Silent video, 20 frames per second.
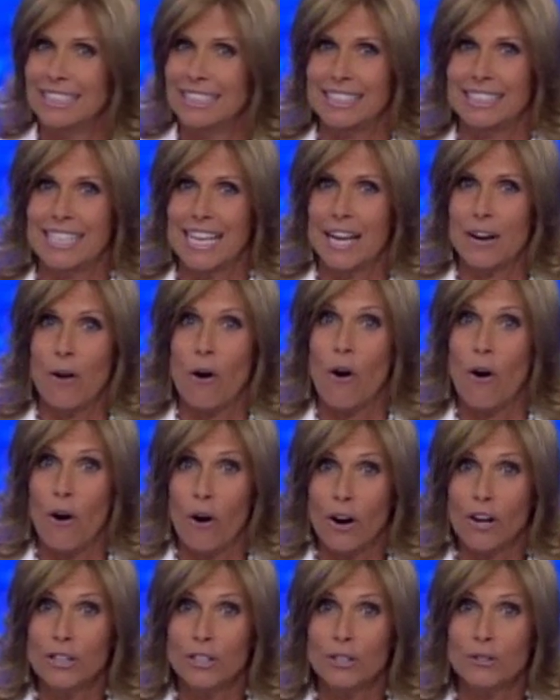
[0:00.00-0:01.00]
Is that
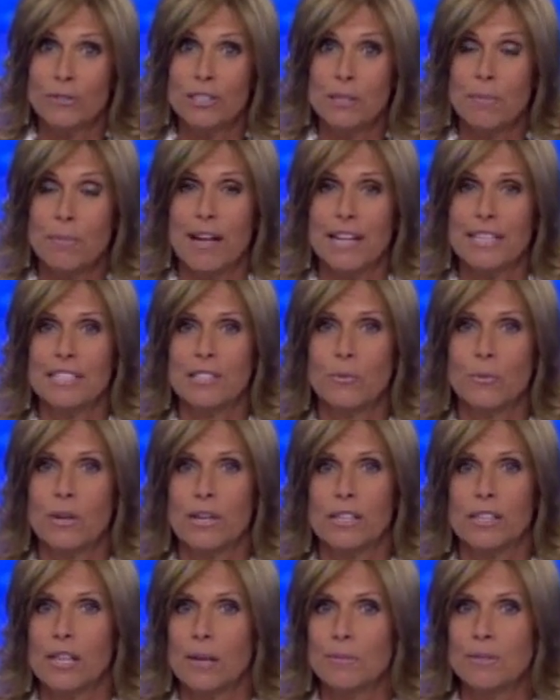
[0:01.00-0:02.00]
harsh response to
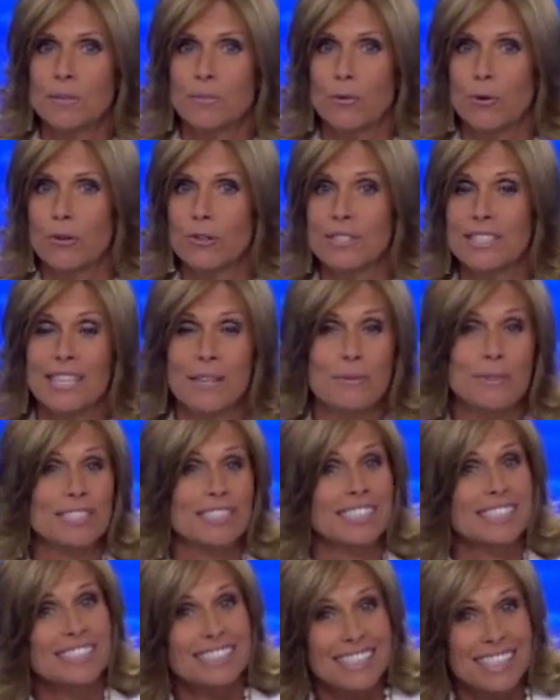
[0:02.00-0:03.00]
what club supporters say
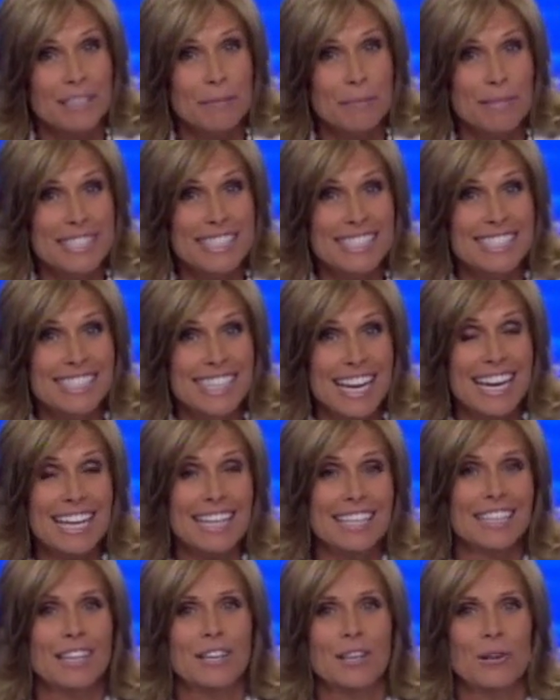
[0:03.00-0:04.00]
was just a
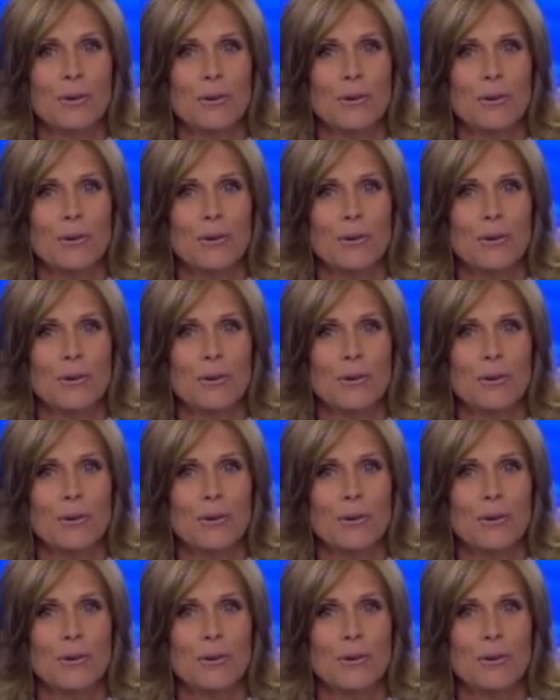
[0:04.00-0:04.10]
mistake?